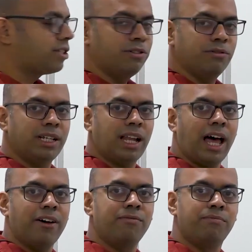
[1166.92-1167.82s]
you will
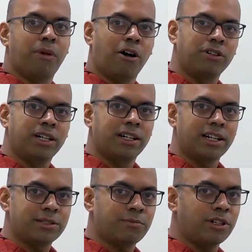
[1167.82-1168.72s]
have bounded
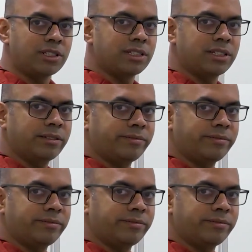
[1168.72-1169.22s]
response.